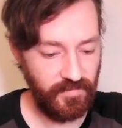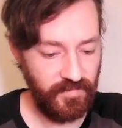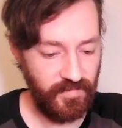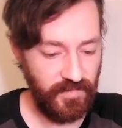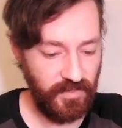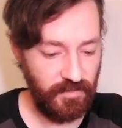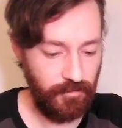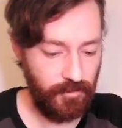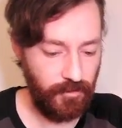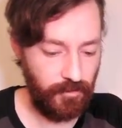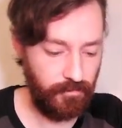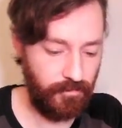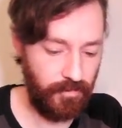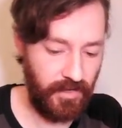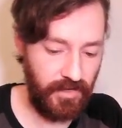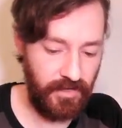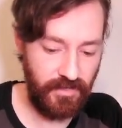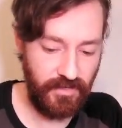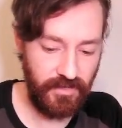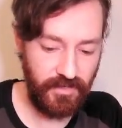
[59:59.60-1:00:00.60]
and we got a
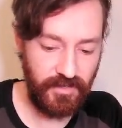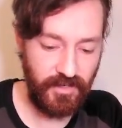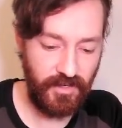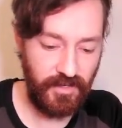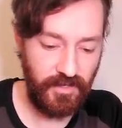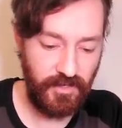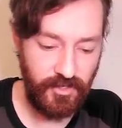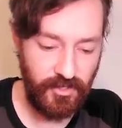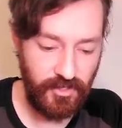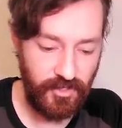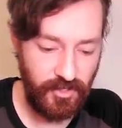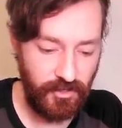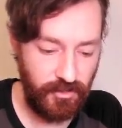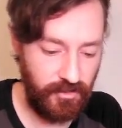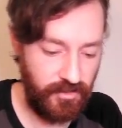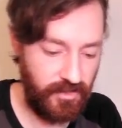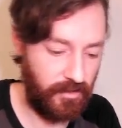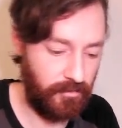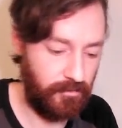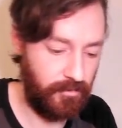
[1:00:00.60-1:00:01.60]
Radiant Touch to go
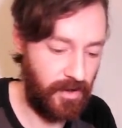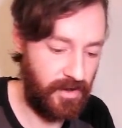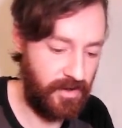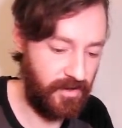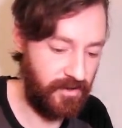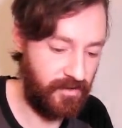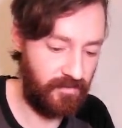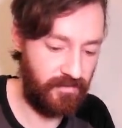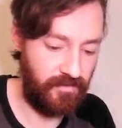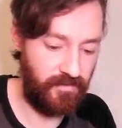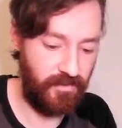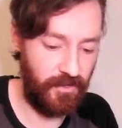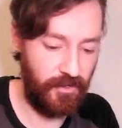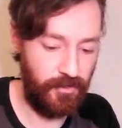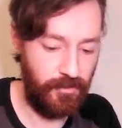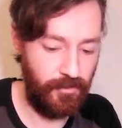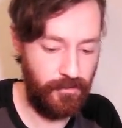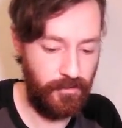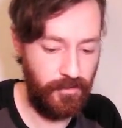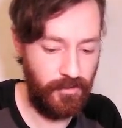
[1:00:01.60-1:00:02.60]
with our Radiant
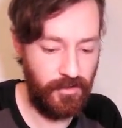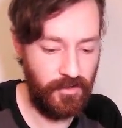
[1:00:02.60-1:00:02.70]
Flow.